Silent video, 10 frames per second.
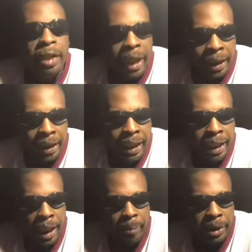They can add
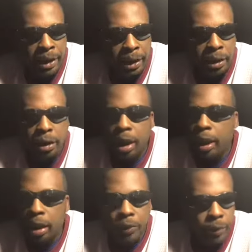competition.
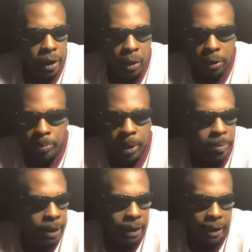Hell, if we coach them up
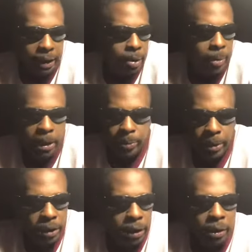and they take somebody's
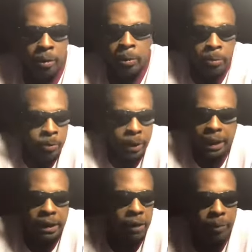position,
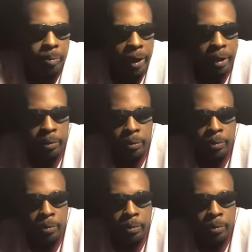that's even better.